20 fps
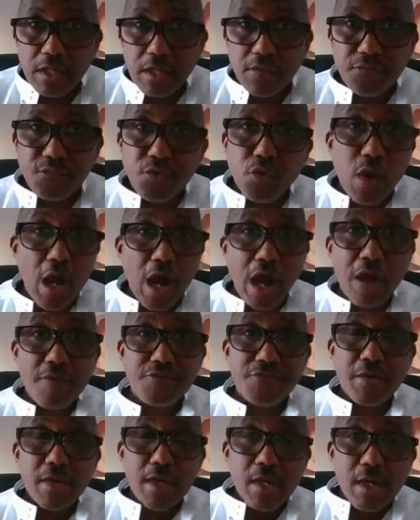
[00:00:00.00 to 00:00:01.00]
if you
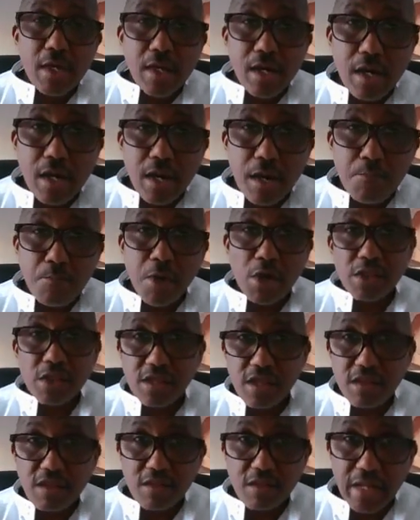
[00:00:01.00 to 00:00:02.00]
have
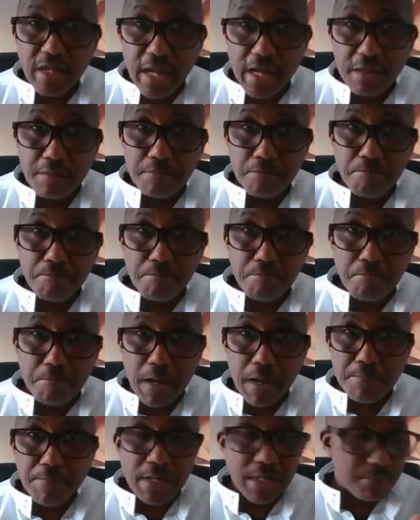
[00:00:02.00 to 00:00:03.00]
policies like
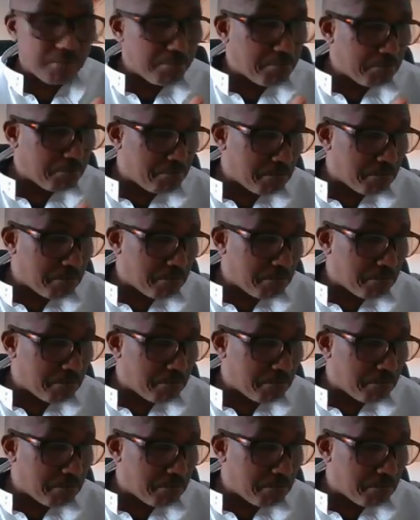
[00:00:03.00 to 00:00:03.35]
Bernie